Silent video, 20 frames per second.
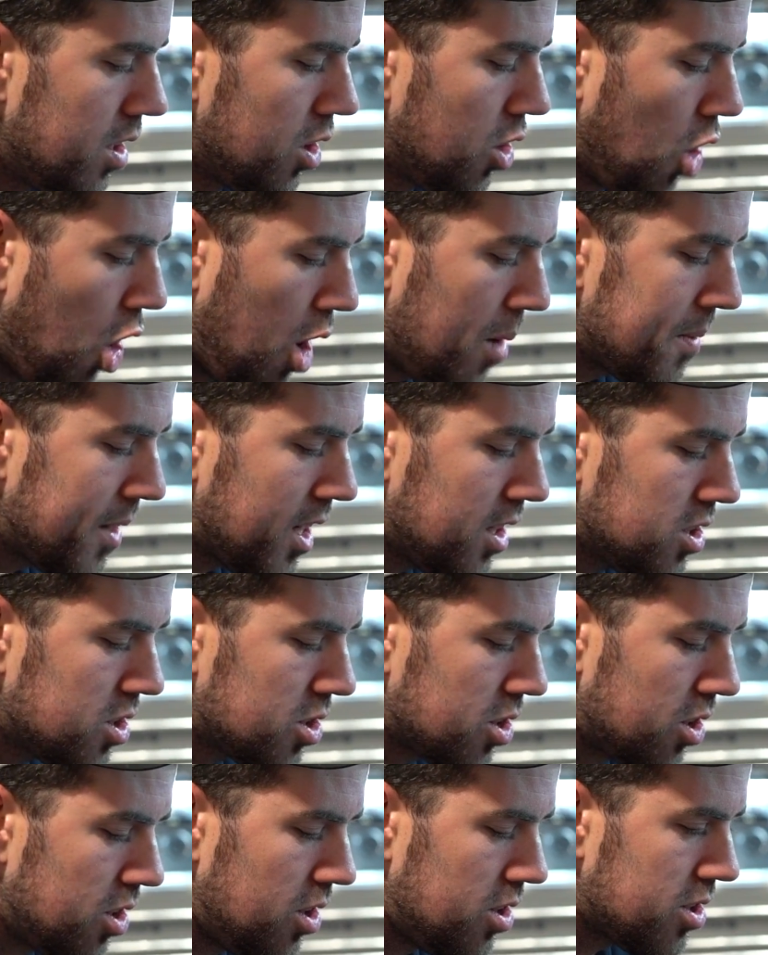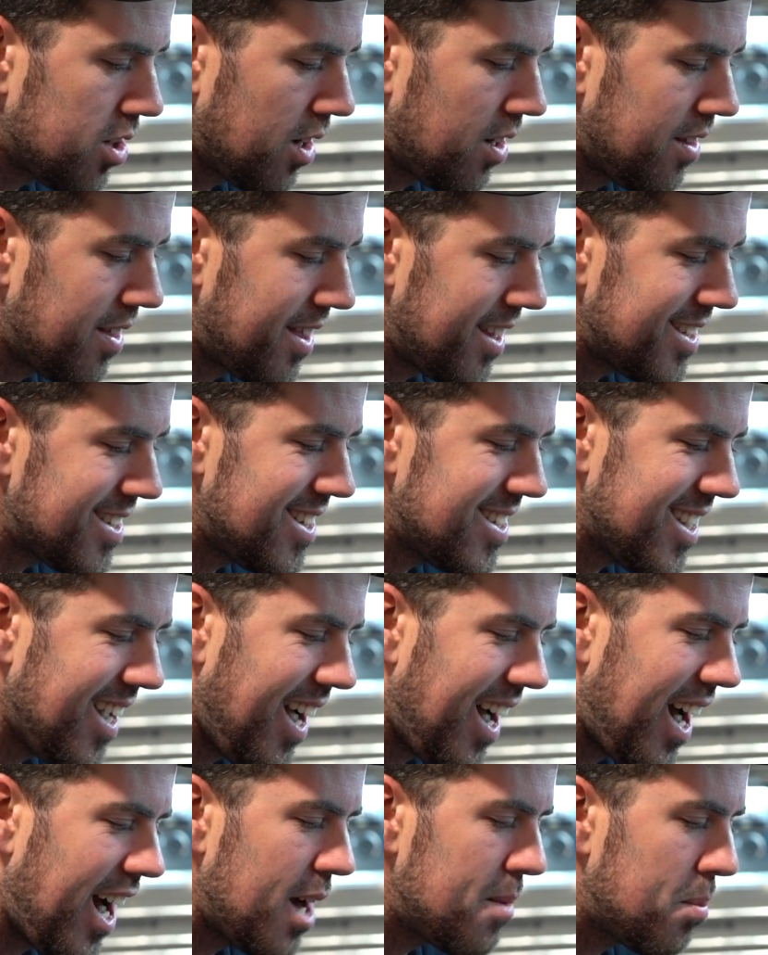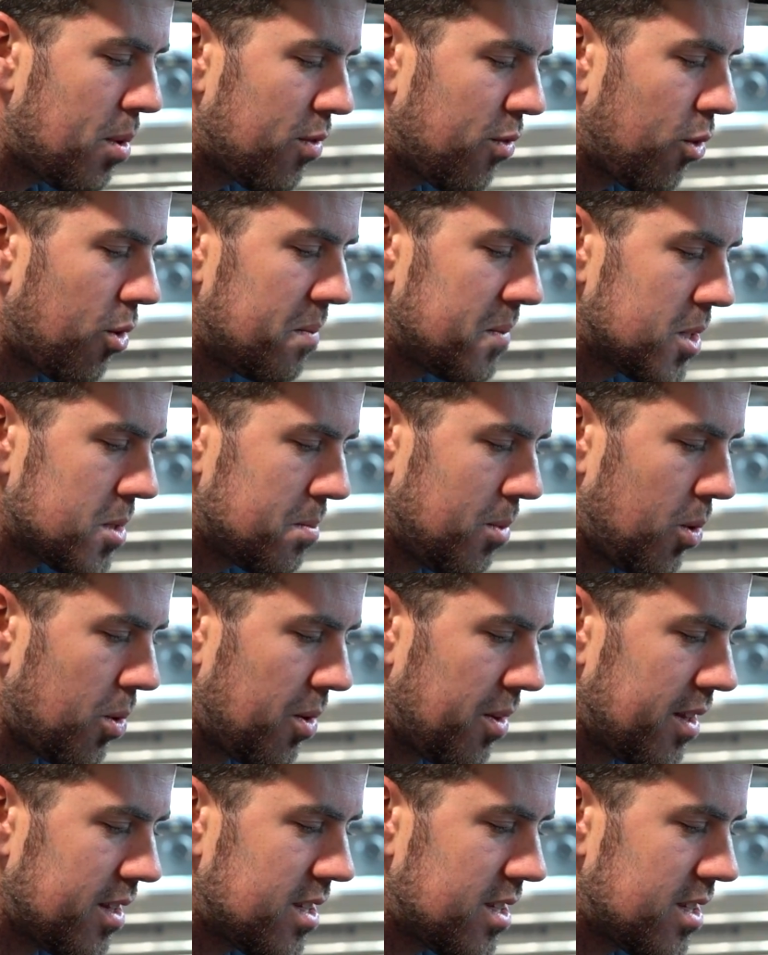common concerns are this is a high performance motor.